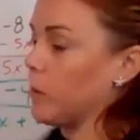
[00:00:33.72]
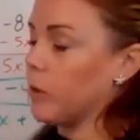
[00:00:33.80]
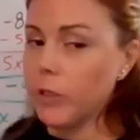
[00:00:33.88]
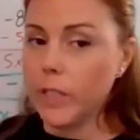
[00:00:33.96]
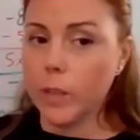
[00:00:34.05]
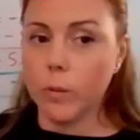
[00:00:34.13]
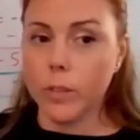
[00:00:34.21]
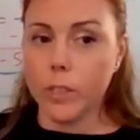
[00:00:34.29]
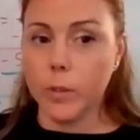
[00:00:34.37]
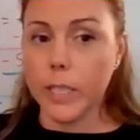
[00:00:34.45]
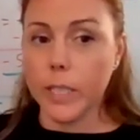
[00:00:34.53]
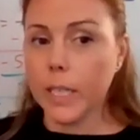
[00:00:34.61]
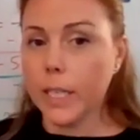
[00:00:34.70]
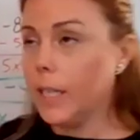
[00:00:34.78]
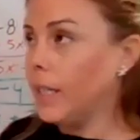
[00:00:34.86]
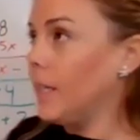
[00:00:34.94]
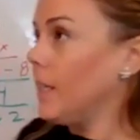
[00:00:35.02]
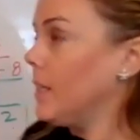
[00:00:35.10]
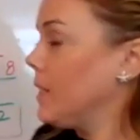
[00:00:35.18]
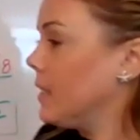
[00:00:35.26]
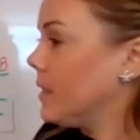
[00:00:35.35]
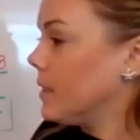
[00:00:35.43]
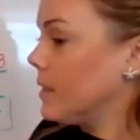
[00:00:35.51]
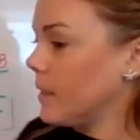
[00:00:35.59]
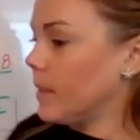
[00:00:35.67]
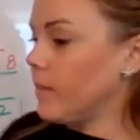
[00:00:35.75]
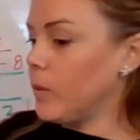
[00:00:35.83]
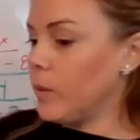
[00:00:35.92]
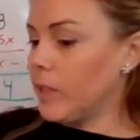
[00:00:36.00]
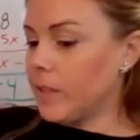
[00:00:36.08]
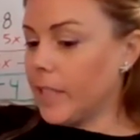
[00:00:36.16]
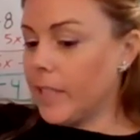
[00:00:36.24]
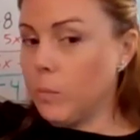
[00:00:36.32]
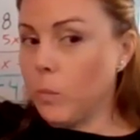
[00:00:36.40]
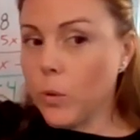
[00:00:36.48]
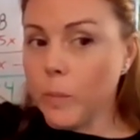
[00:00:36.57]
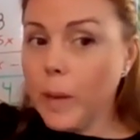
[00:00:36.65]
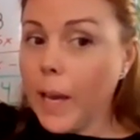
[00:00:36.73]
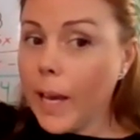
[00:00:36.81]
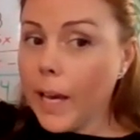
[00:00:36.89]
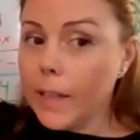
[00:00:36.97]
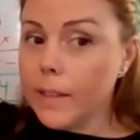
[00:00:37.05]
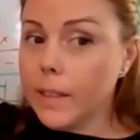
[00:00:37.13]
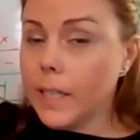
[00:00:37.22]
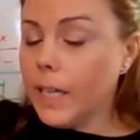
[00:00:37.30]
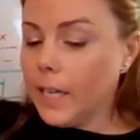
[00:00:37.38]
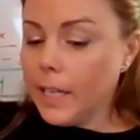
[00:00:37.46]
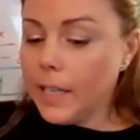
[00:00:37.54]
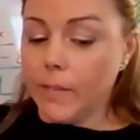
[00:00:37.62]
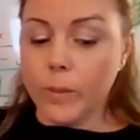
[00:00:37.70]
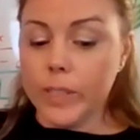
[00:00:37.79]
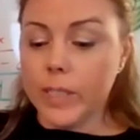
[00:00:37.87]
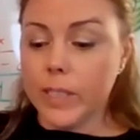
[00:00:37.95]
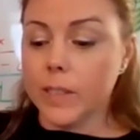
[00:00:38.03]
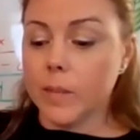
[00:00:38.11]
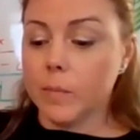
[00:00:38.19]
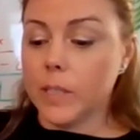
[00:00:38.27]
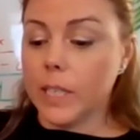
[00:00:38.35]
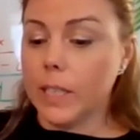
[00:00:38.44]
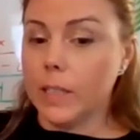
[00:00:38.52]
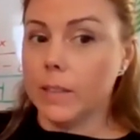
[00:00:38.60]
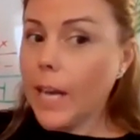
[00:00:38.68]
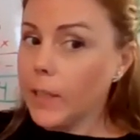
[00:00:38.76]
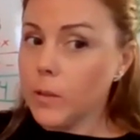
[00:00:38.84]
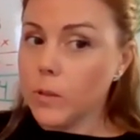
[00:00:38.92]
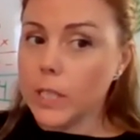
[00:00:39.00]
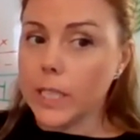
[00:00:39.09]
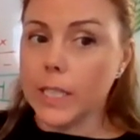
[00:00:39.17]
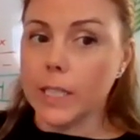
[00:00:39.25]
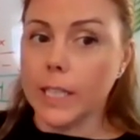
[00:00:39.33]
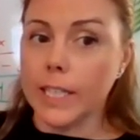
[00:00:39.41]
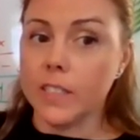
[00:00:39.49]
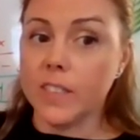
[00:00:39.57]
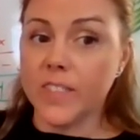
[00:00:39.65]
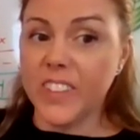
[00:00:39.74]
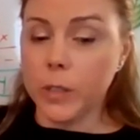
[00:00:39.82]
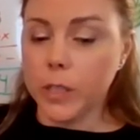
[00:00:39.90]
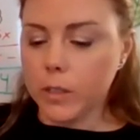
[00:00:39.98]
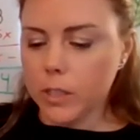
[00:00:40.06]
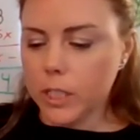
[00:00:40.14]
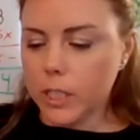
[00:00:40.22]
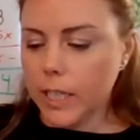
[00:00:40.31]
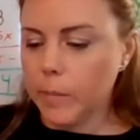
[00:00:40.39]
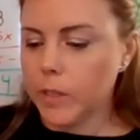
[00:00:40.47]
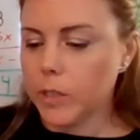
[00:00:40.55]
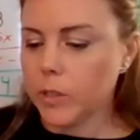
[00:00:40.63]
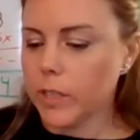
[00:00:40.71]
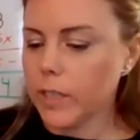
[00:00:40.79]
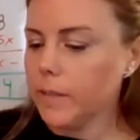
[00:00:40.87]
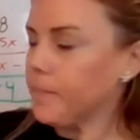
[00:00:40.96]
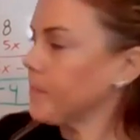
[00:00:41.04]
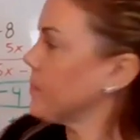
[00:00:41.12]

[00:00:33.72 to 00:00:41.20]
geometry that we're doing. To give you an insight in more math, if we did something non-Euclidean, like spherical geometry,